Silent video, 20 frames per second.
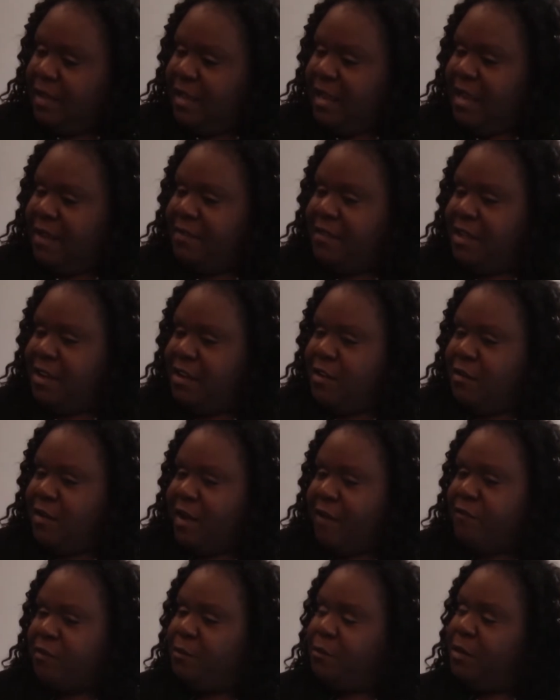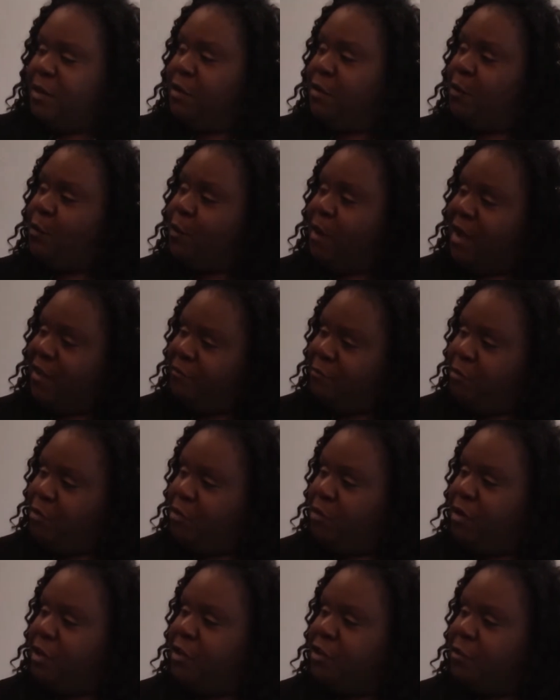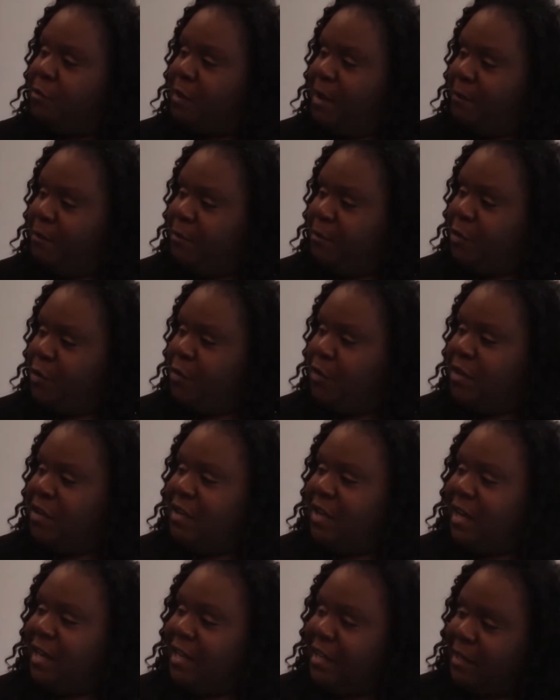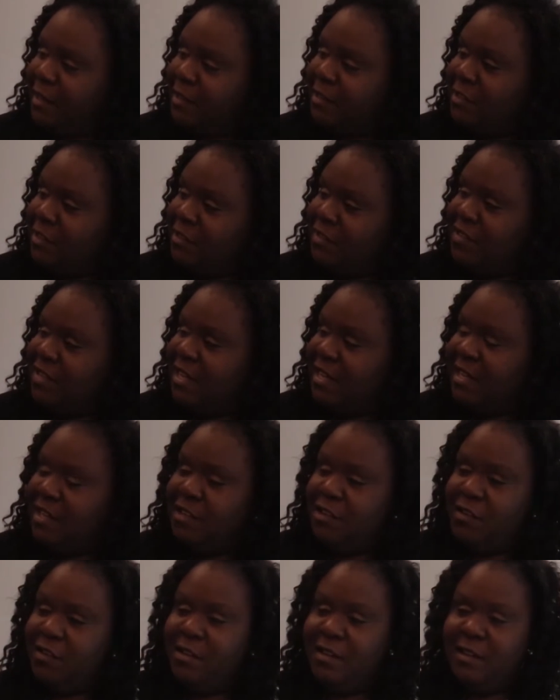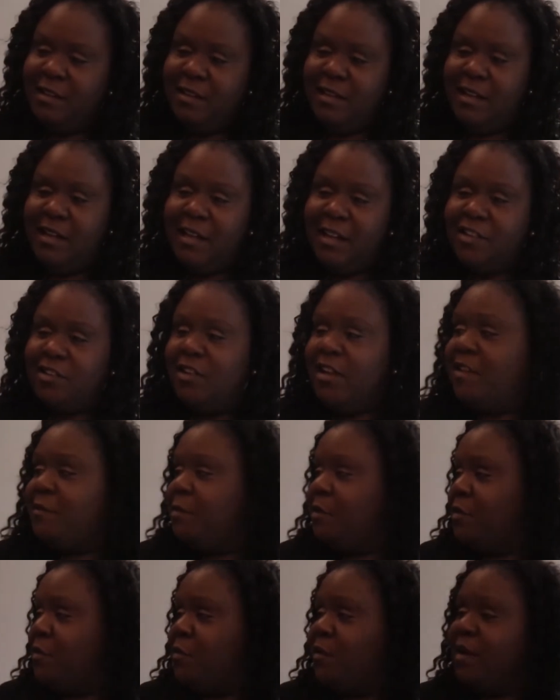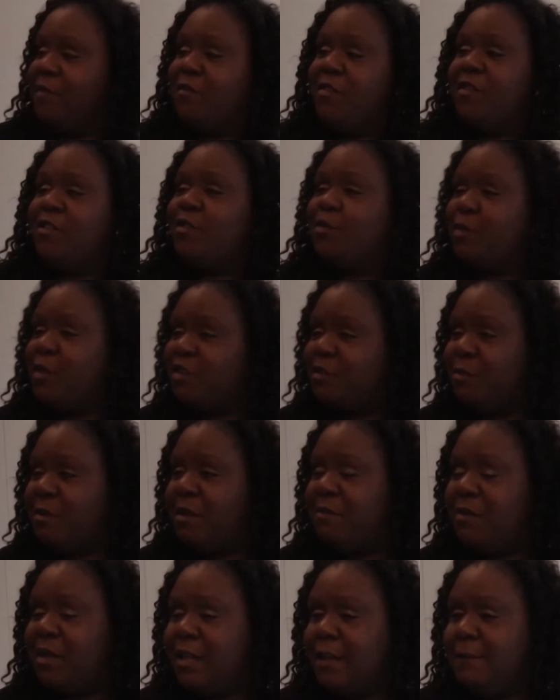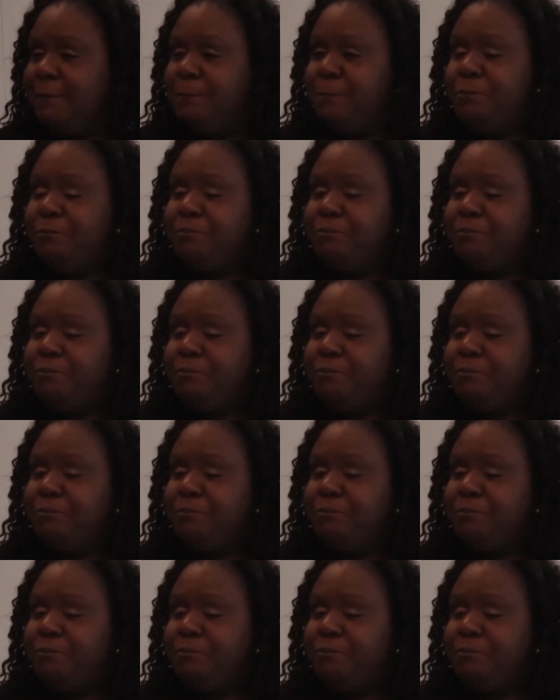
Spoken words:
And then you have to be your wife mode and your mommy mode, and you got to yell at the son, and you're yelling at your husband, or whatever the situation may be.